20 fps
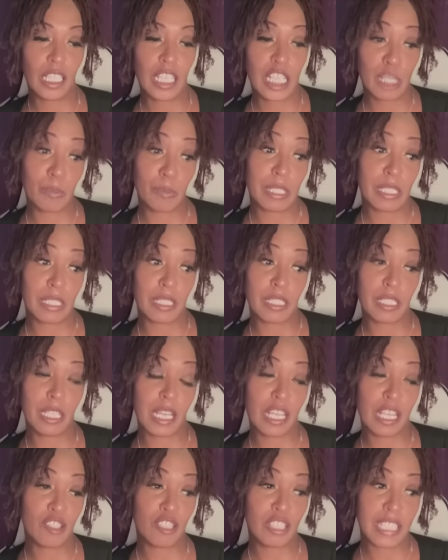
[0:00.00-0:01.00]
he's
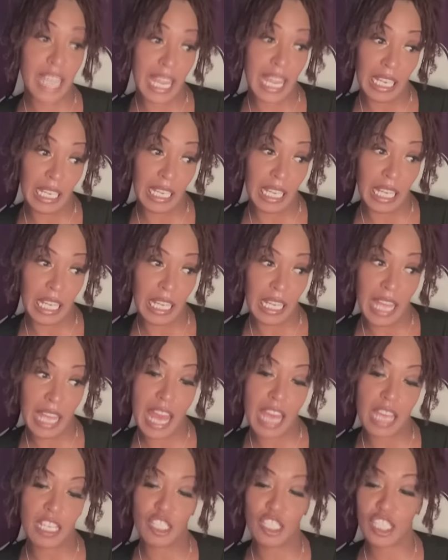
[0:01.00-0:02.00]
been
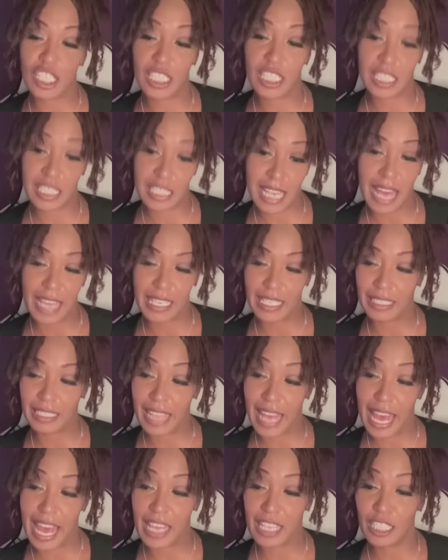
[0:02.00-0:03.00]
entertaining, and she
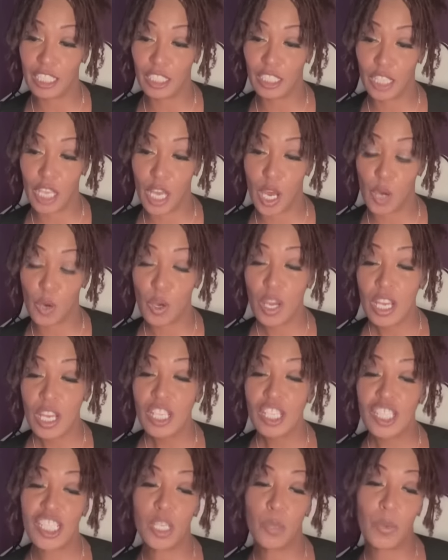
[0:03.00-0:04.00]
decided that, you know,
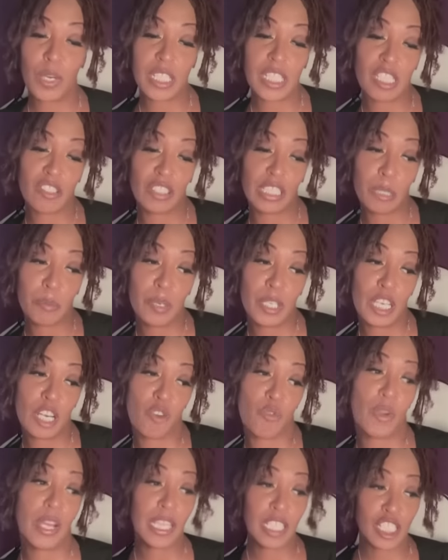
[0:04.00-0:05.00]
she wants to really put
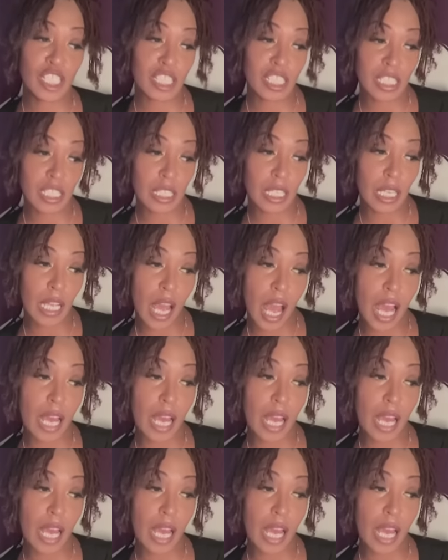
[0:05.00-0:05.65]
a wrench,